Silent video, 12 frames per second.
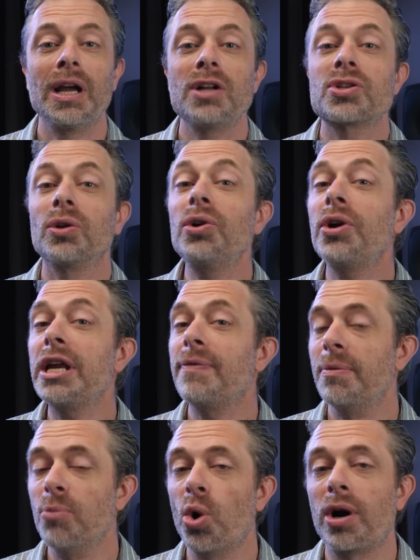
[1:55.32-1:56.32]
To learn even
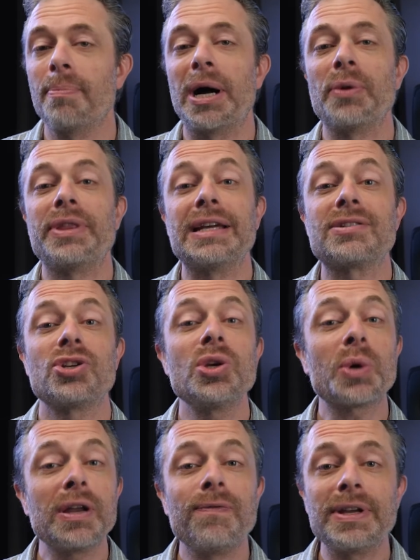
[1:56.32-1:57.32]
more about this, you
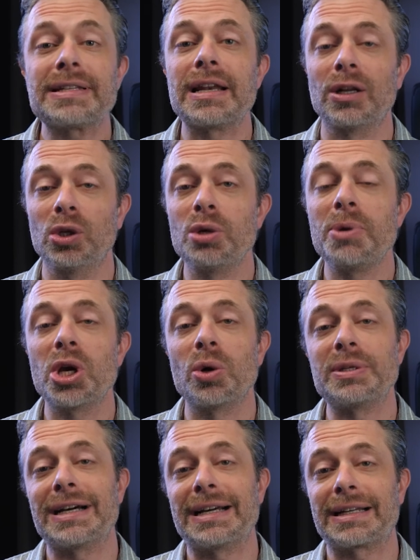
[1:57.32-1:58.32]
can visit
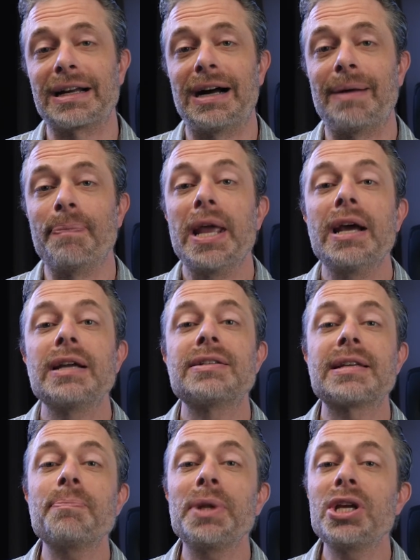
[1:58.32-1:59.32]
Illumio.com.
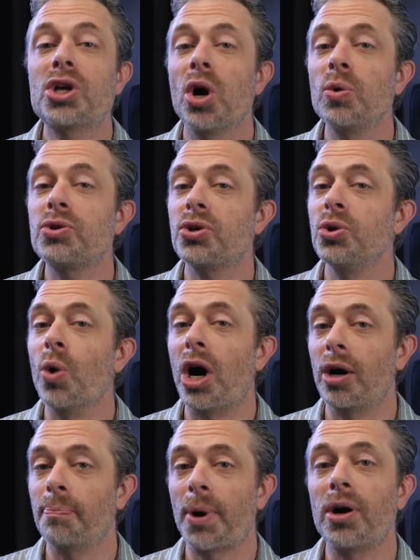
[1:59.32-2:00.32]
Simply go to our
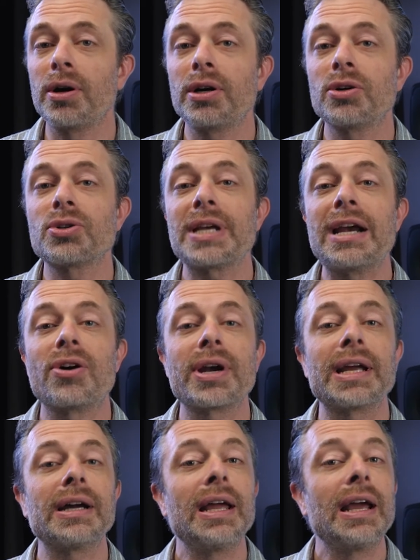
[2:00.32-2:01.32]
partners
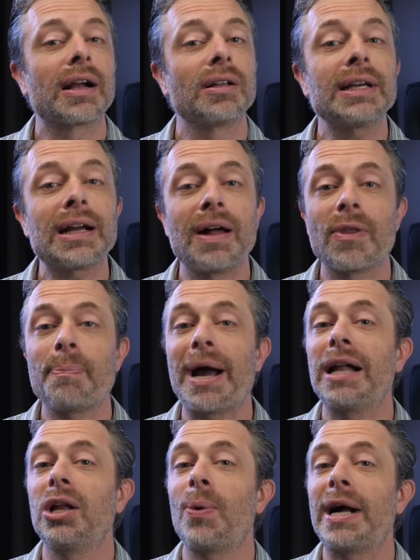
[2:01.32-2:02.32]
area, click on the
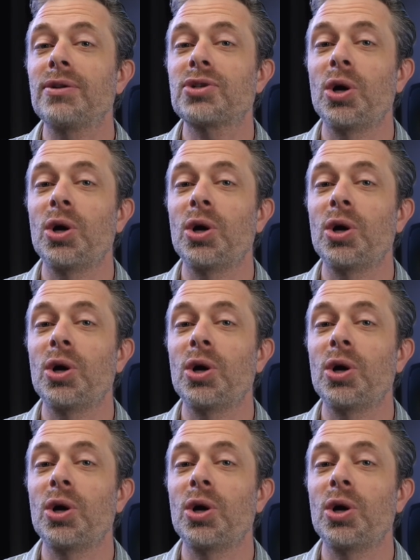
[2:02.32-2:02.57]
Palo Alto